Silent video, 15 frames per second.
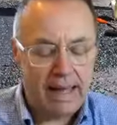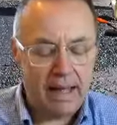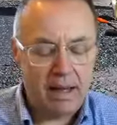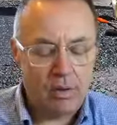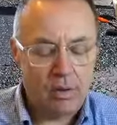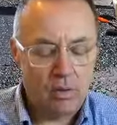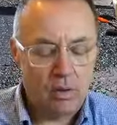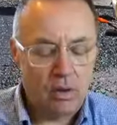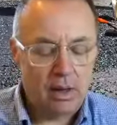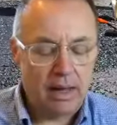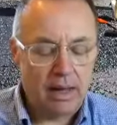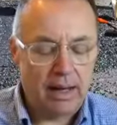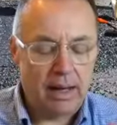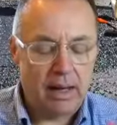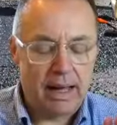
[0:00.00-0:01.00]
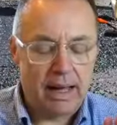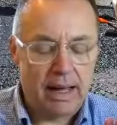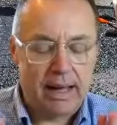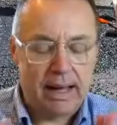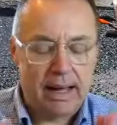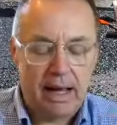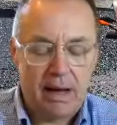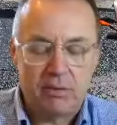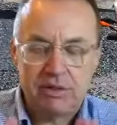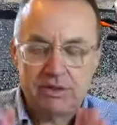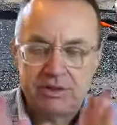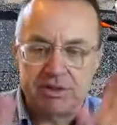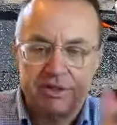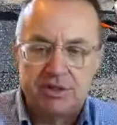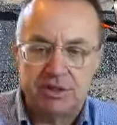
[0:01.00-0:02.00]
how
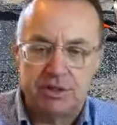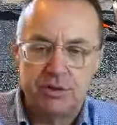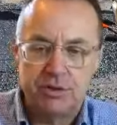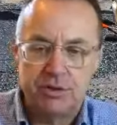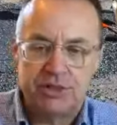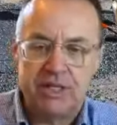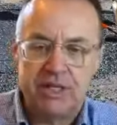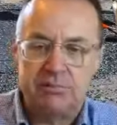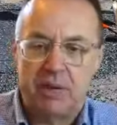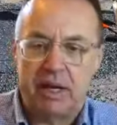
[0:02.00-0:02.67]
is the 2C